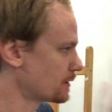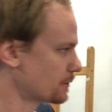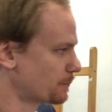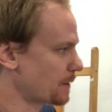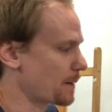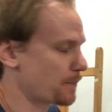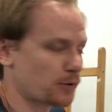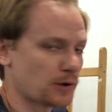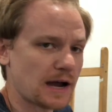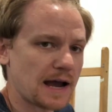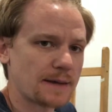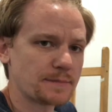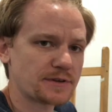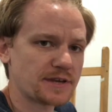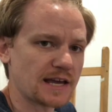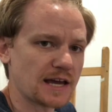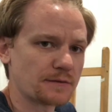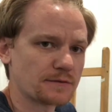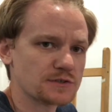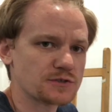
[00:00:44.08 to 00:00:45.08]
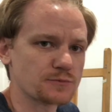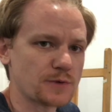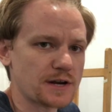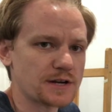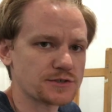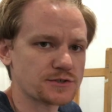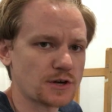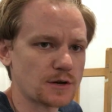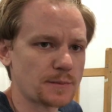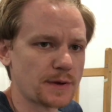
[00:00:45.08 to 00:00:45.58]
my primed canvas ready to
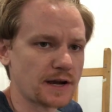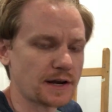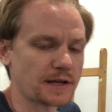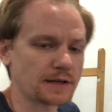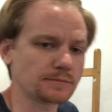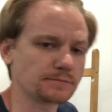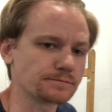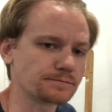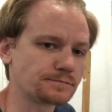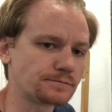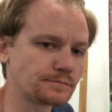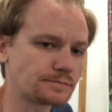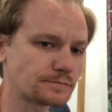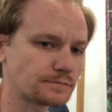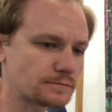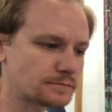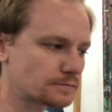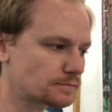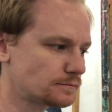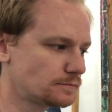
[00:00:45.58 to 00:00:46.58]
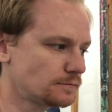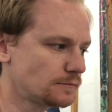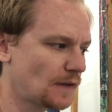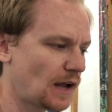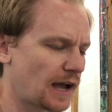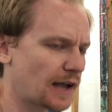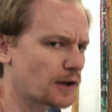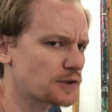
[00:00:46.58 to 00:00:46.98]
start painting. I